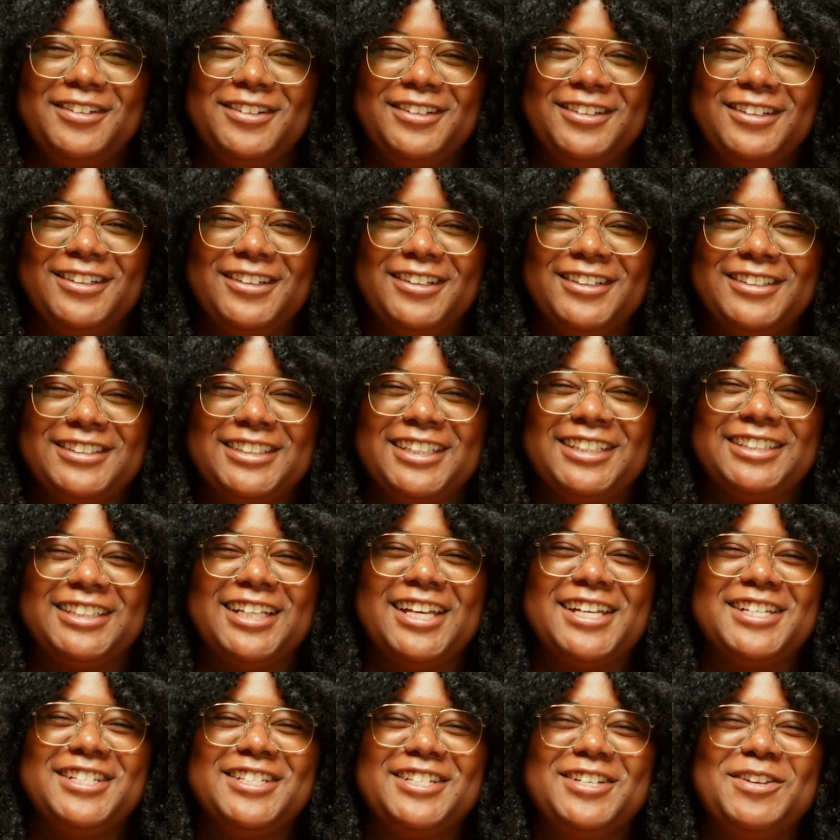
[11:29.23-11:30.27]
Ooh, she
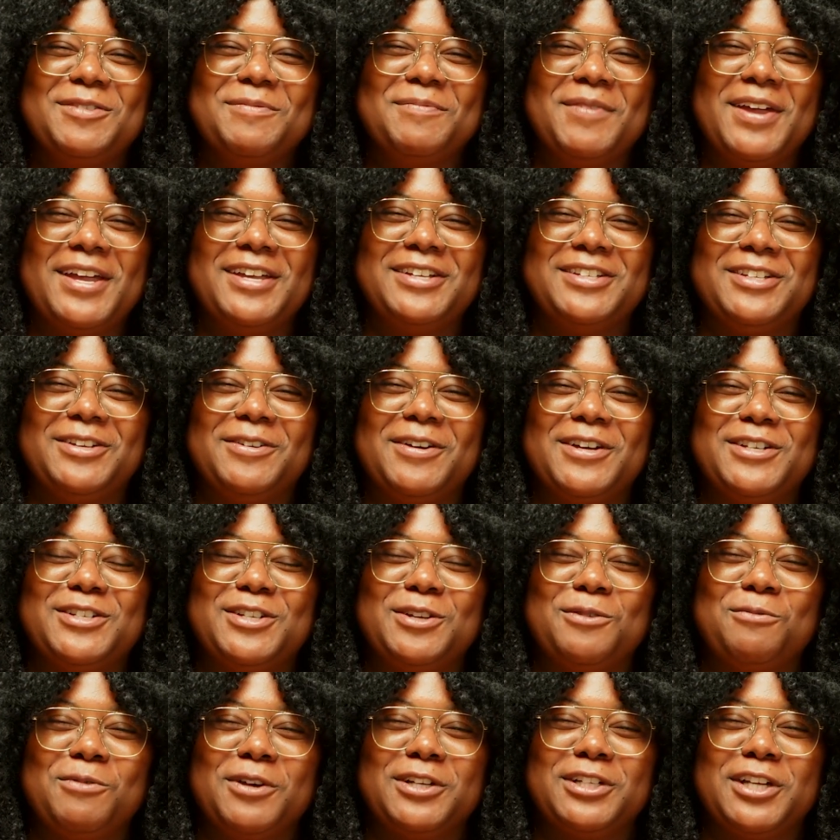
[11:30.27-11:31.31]
says, you may do as
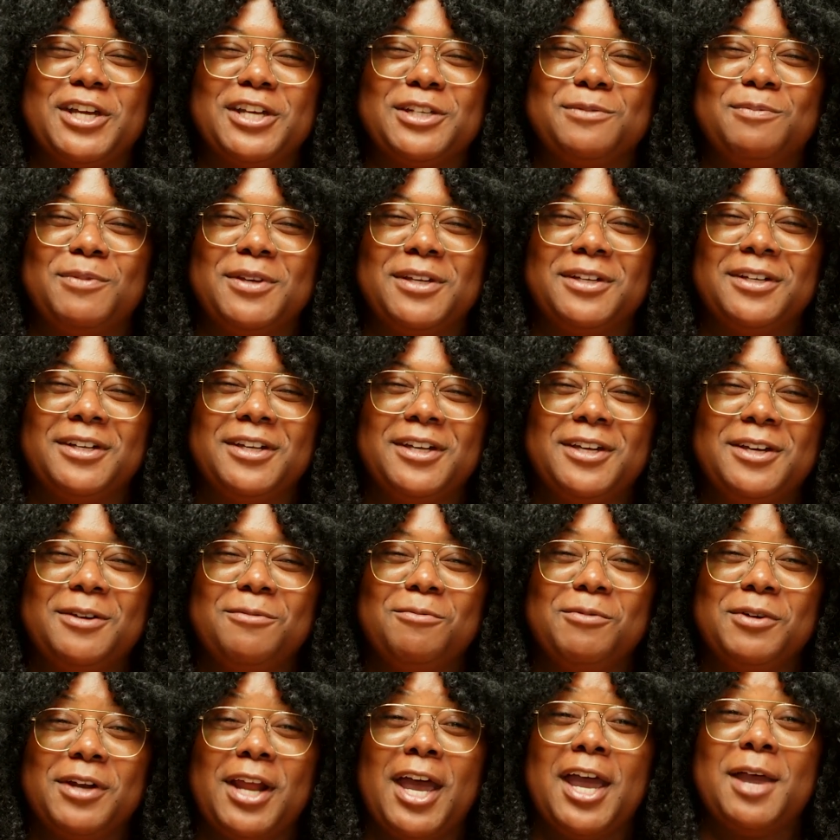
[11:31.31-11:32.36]
you wish, husband,
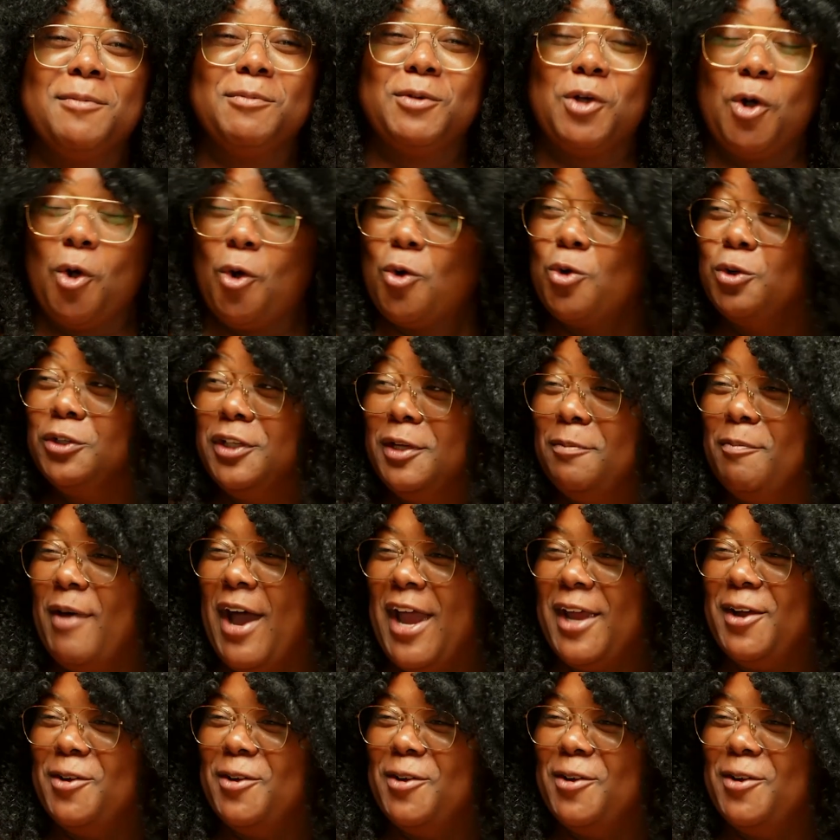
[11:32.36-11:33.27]
when I am cold in my